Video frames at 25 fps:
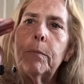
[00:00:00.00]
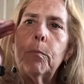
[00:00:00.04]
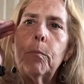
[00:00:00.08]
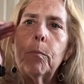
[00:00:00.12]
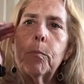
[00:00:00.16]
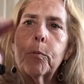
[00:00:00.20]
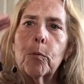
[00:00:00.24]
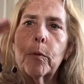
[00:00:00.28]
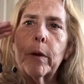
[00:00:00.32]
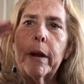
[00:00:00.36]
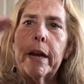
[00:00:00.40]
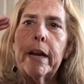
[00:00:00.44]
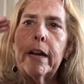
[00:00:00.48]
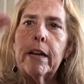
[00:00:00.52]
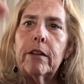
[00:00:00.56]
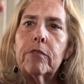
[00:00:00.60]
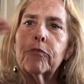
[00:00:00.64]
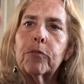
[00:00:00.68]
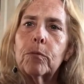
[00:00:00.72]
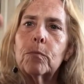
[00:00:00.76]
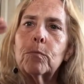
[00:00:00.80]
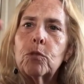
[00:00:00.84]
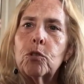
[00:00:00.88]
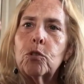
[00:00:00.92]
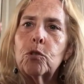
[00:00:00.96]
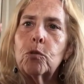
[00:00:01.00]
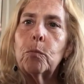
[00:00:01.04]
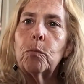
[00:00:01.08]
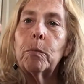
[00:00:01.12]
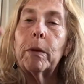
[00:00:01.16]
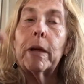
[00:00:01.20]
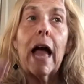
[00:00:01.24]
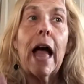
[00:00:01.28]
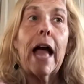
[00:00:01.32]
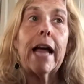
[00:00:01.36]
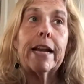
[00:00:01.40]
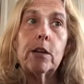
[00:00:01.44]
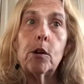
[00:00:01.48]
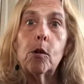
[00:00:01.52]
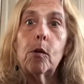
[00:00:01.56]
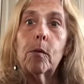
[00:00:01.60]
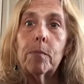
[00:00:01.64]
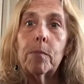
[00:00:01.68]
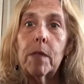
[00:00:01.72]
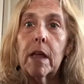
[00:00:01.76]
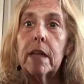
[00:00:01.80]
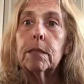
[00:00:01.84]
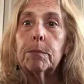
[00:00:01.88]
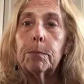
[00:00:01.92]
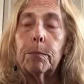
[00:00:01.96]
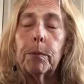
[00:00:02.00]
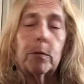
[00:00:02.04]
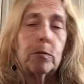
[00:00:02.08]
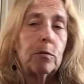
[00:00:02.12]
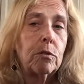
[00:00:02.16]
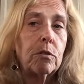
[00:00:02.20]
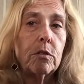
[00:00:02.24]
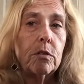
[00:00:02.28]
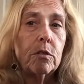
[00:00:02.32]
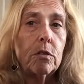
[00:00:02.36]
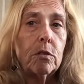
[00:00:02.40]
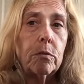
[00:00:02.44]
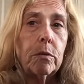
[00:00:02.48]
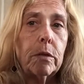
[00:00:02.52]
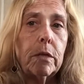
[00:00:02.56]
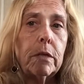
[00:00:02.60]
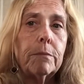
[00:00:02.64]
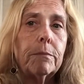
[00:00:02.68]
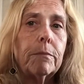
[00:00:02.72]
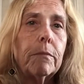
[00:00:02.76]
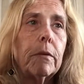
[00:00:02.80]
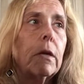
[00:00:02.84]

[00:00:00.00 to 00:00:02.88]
brain from zooming? I know I'm not supposed to do it.